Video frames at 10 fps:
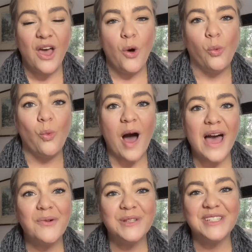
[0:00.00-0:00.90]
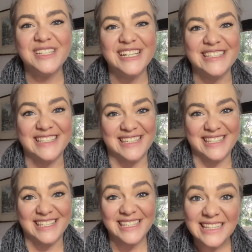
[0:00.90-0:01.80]
Why was Jesus
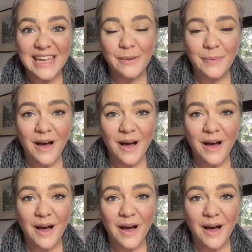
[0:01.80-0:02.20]
asleep